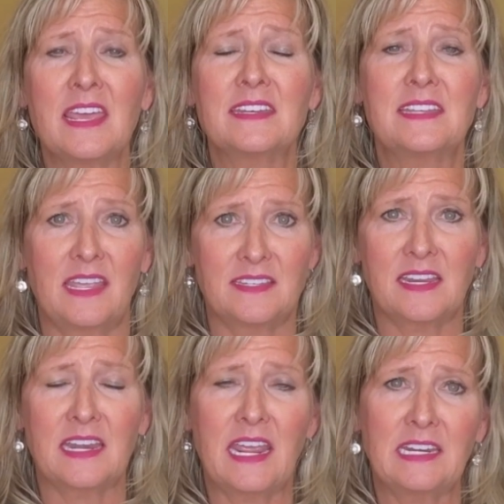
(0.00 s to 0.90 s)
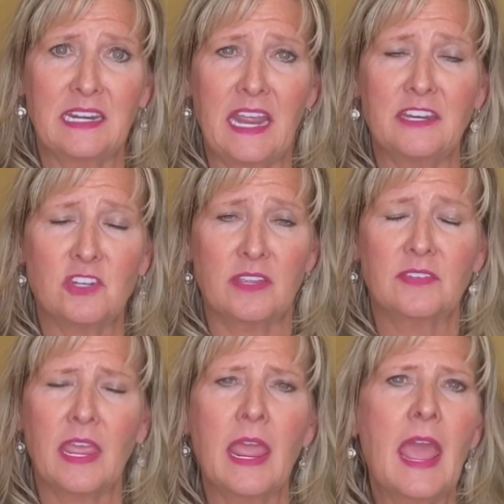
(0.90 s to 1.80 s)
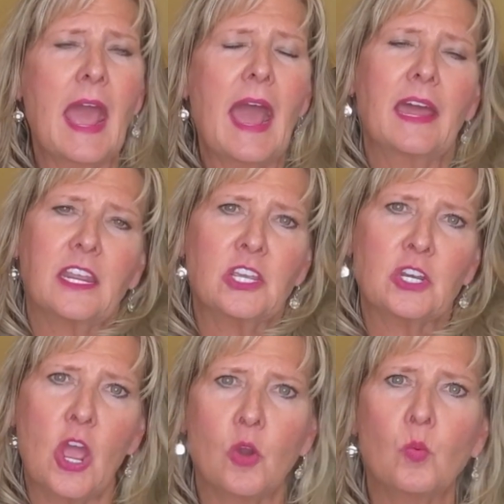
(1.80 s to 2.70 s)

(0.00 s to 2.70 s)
designated HSA. How do you know?